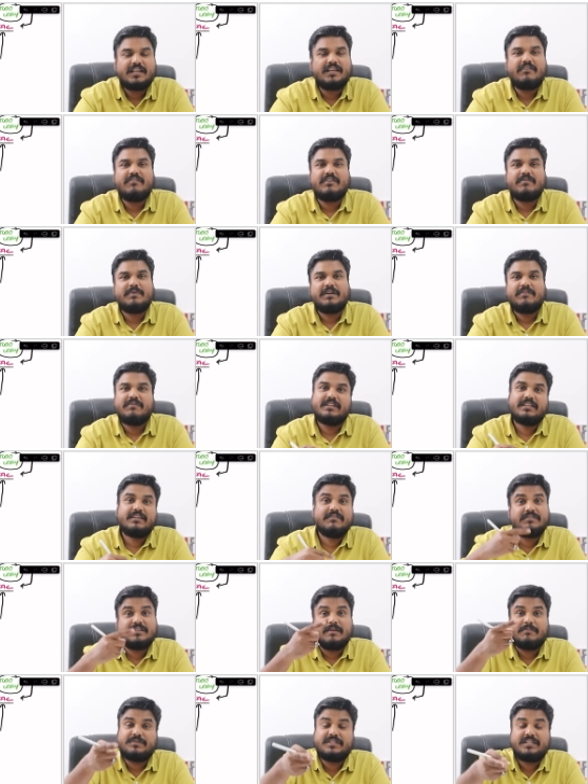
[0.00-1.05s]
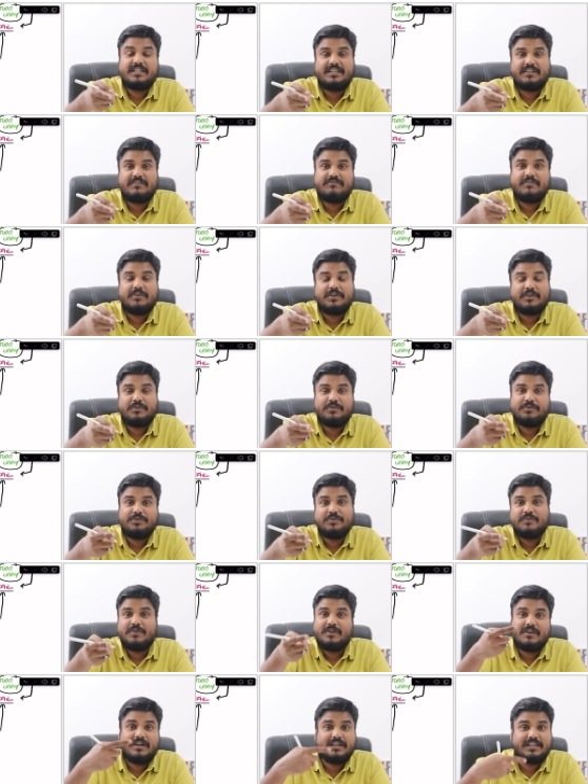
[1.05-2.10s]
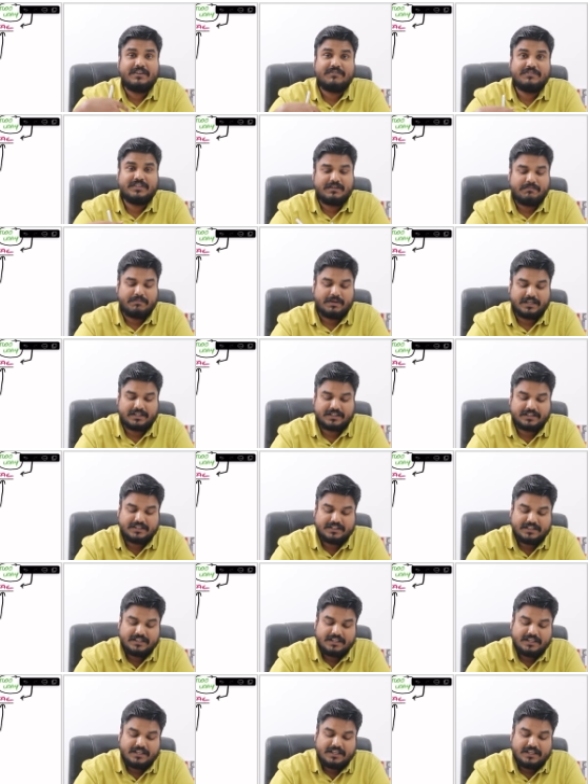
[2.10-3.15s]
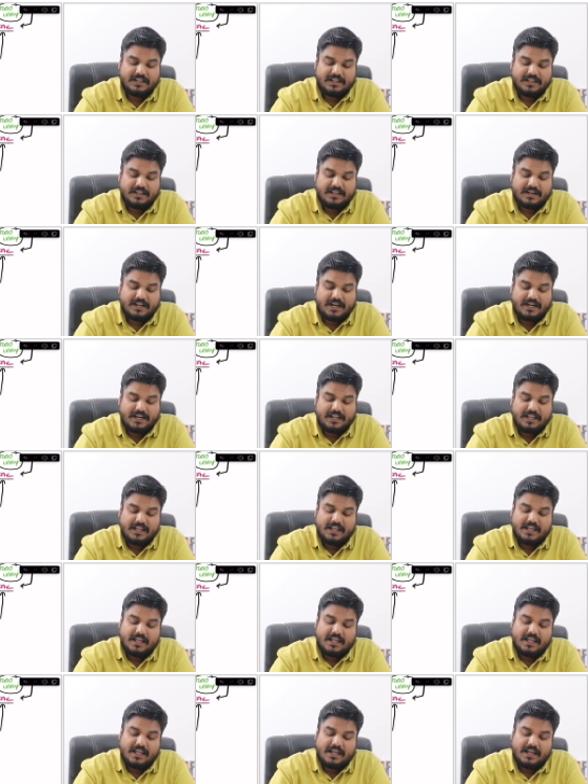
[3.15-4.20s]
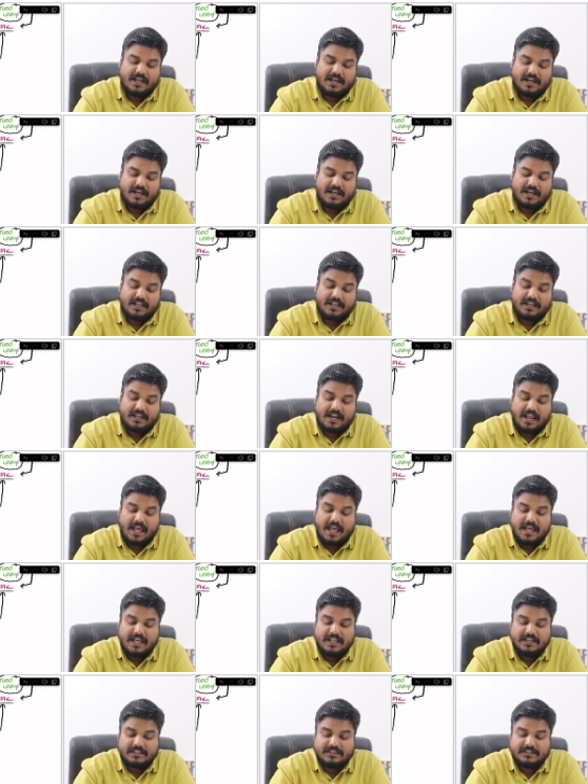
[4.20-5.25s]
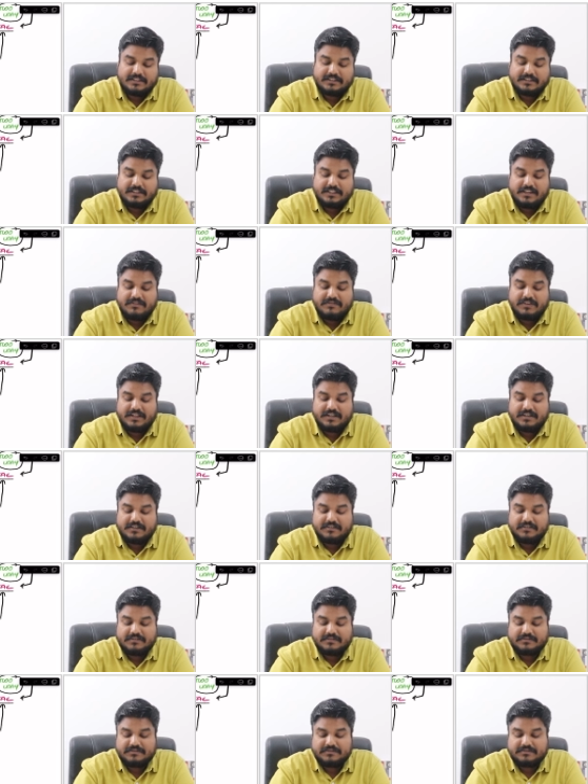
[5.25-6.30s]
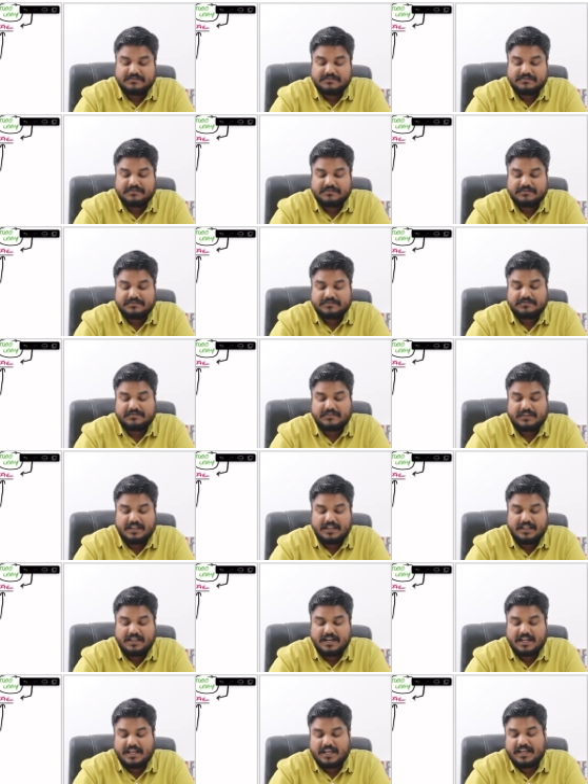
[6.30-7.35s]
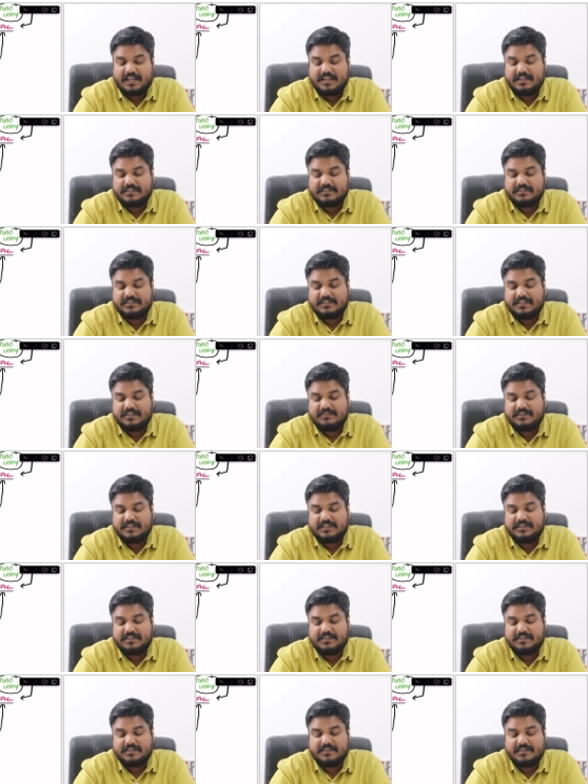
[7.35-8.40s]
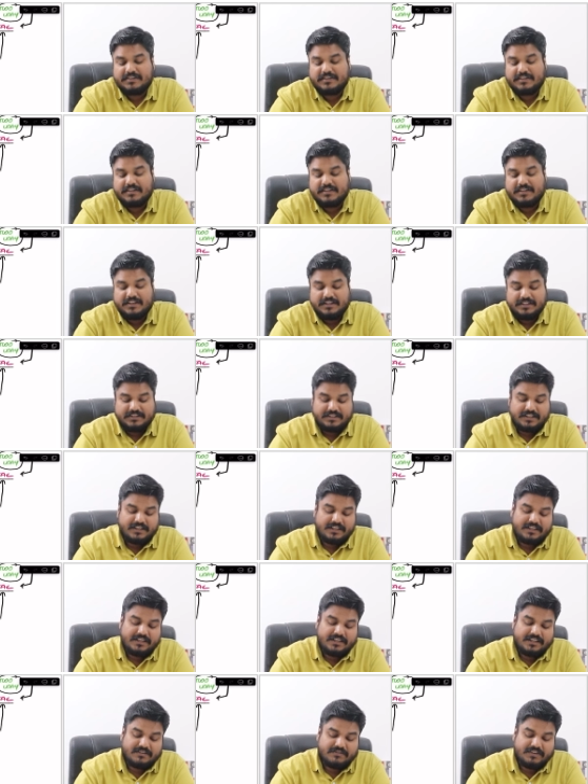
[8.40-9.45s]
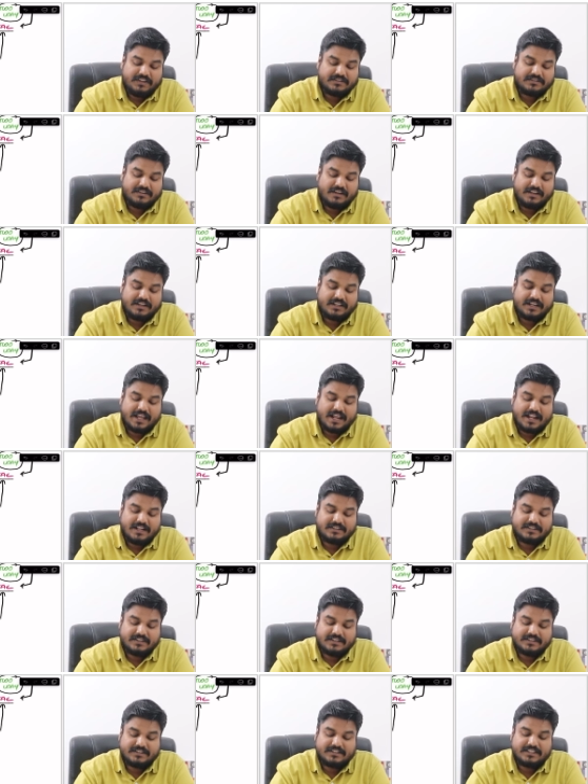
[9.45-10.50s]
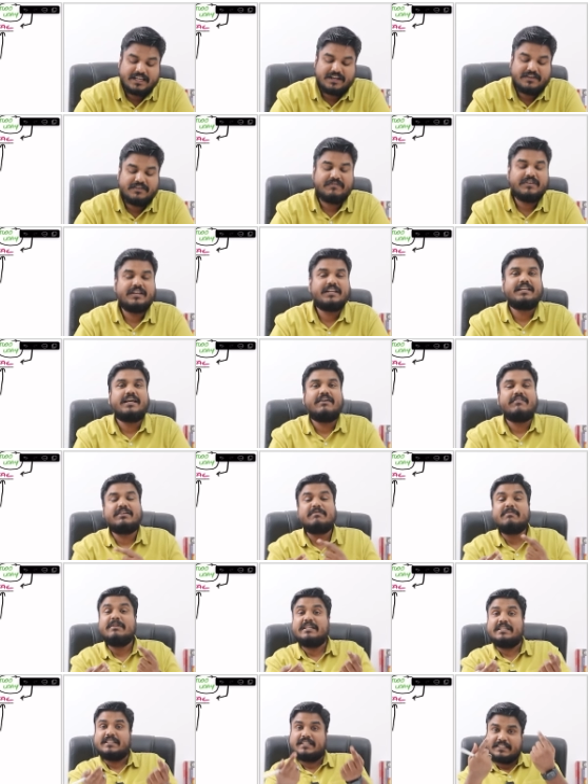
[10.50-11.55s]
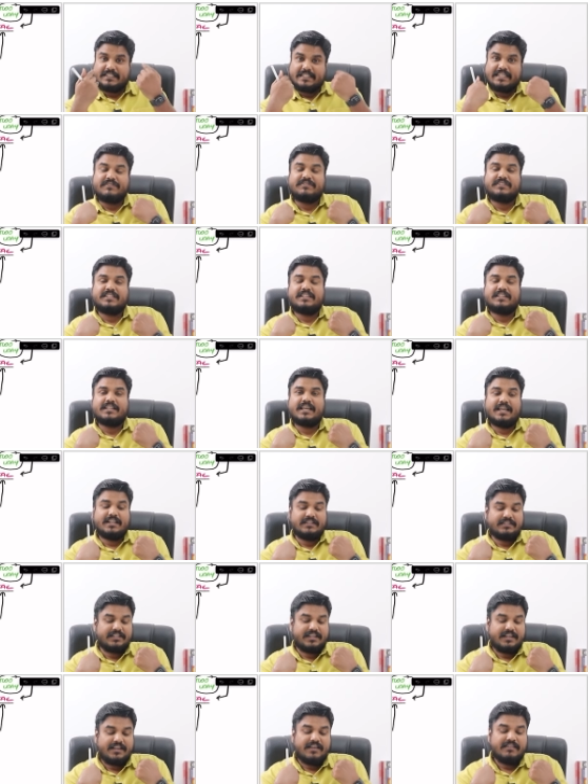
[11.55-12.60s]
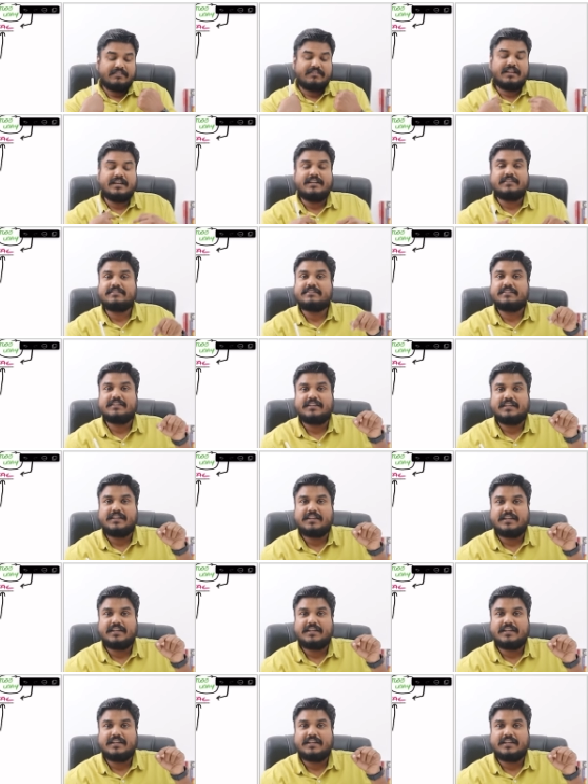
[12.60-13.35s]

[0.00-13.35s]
Government will give subsidy for you, you will not give that back. Right? Uh, grants given. Grants given. See, here we saw grants received. When government receives the grants, that is